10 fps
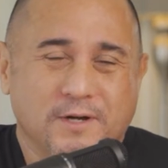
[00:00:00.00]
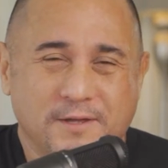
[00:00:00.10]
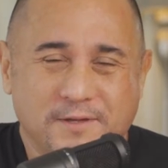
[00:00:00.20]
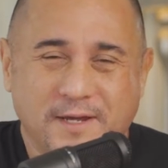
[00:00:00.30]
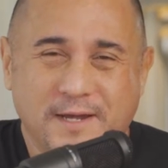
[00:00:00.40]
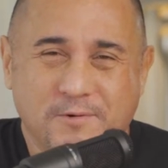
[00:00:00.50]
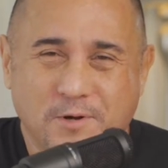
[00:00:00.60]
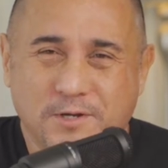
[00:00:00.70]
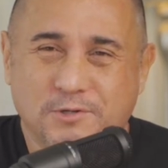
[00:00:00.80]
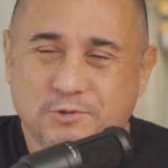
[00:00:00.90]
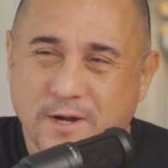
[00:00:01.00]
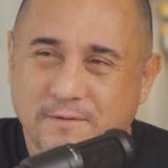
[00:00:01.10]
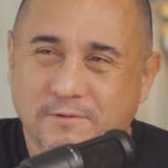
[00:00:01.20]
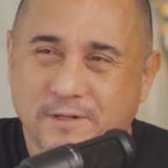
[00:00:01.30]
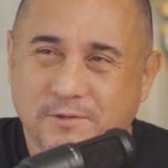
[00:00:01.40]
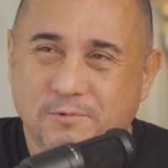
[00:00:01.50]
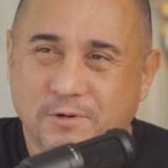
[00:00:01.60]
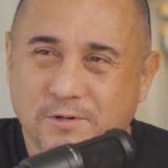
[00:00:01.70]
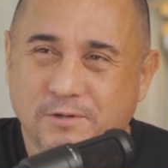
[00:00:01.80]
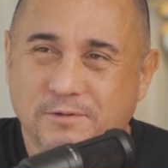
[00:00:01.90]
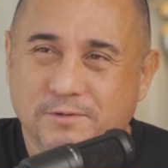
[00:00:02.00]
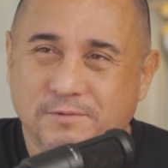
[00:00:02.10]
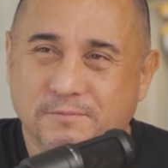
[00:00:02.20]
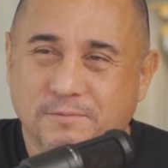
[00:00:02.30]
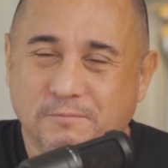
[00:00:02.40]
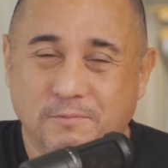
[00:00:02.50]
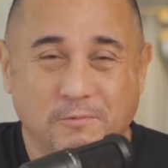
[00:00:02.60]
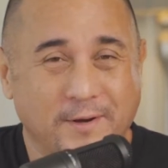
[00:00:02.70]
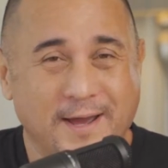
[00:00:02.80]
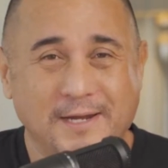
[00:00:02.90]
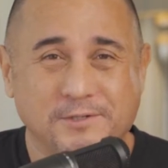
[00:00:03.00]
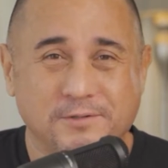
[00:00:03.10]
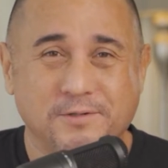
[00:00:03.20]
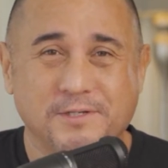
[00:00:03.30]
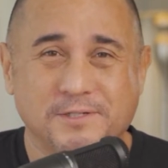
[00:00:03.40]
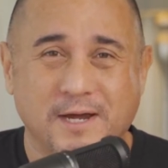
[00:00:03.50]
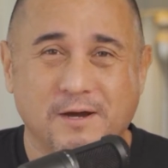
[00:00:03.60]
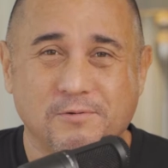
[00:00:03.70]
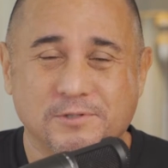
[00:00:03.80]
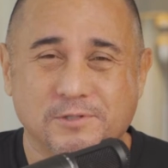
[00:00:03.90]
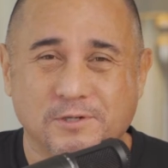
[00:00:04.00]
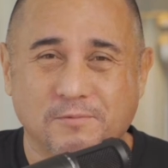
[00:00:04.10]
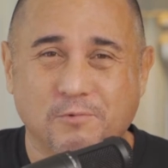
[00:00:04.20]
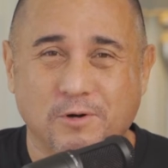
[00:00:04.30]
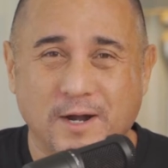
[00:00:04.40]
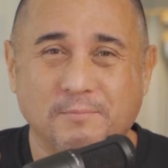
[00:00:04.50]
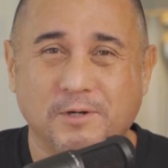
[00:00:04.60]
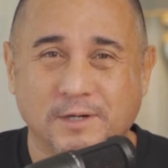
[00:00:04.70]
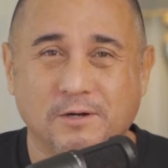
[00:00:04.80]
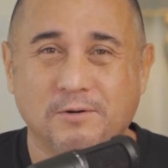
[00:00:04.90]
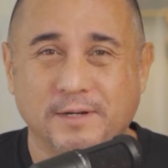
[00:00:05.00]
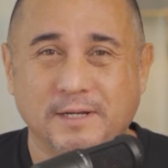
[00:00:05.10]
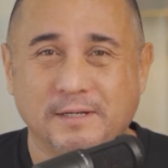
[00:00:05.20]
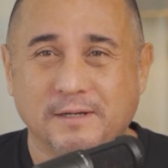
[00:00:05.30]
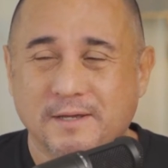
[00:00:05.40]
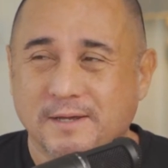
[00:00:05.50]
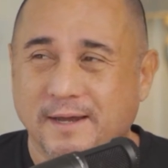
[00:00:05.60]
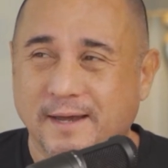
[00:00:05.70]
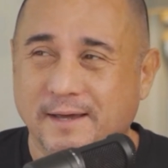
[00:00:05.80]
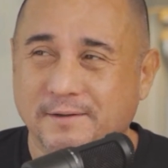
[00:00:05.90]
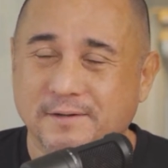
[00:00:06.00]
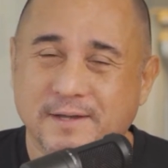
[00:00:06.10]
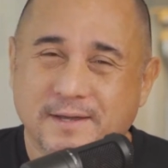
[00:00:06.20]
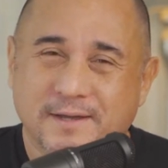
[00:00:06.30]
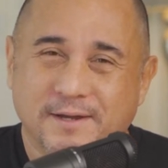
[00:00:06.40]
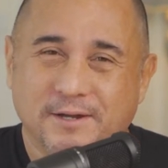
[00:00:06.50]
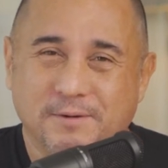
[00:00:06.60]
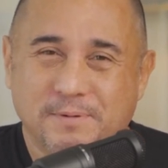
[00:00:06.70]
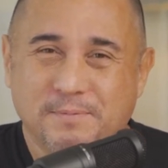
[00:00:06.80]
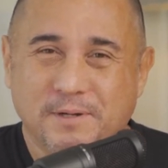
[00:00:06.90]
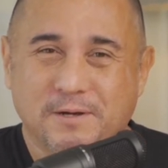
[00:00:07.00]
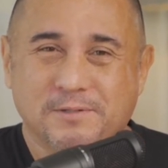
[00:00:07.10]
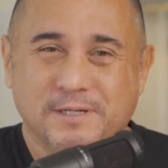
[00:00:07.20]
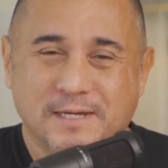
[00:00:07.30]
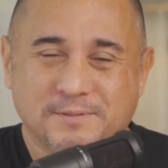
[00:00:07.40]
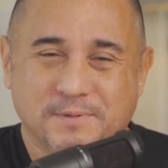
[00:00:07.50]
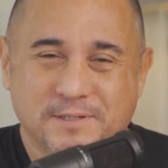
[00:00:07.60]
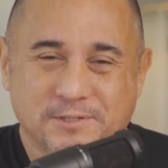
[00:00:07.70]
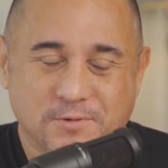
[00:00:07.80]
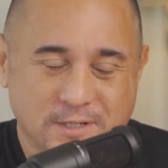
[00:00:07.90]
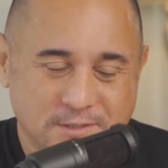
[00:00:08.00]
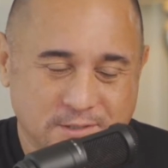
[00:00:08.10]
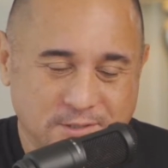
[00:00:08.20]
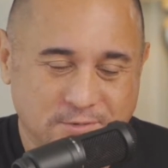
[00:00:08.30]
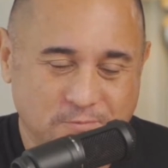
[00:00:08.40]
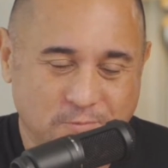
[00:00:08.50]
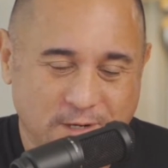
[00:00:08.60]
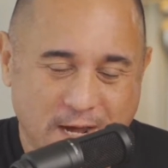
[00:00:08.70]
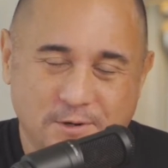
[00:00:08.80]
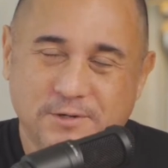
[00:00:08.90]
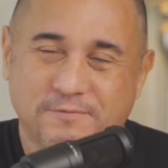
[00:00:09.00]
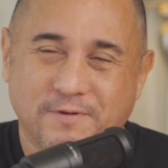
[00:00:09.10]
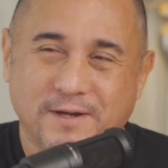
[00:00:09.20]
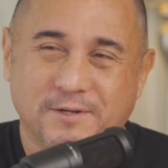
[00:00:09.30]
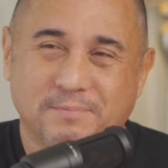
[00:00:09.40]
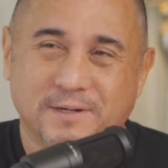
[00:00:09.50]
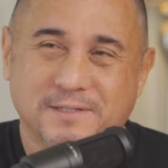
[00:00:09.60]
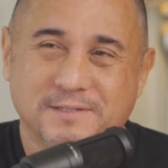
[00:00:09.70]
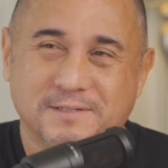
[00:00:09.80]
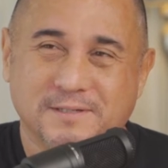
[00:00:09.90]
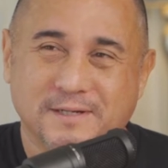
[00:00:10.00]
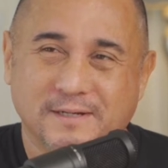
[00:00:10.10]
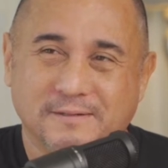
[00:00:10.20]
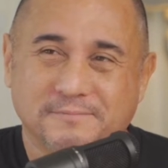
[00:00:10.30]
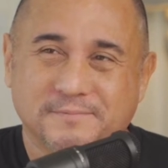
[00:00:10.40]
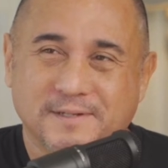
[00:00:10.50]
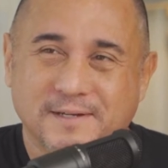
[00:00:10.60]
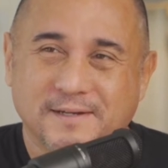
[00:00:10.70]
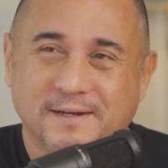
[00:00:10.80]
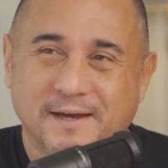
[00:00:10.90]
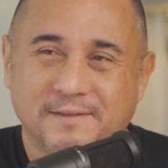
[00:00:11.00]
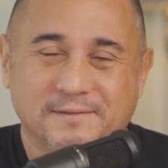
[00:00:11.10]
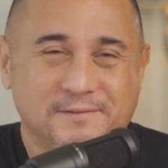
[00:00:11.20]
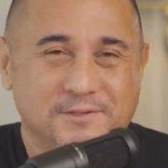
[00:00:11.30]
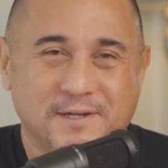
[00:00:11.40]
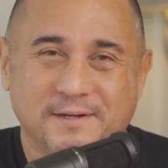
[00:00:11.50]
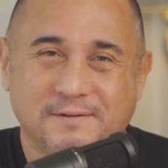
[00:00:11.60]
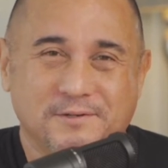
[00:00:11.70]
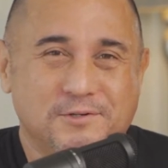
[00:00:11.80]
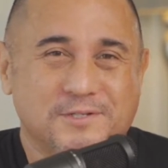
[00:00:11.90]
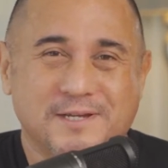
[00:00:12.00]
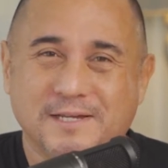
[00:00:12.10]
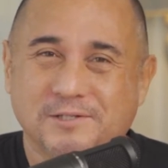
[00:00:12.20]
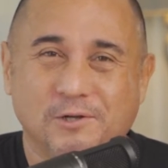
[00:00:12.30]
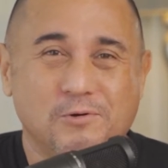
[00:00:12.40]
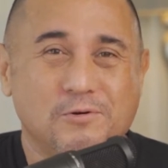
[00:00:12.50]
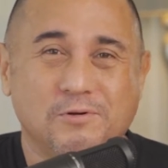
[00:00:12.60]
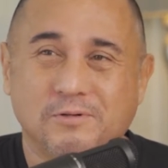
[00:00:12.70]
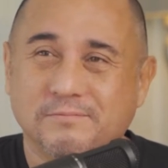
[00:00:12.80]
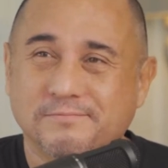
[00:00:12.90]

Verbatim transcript: I think anywhere you travel in the world, what I do is I always look at where I'm going to go and eat. And you know, people always ask me this question: When, how do you find your places to eat? And you can, you just ask a local.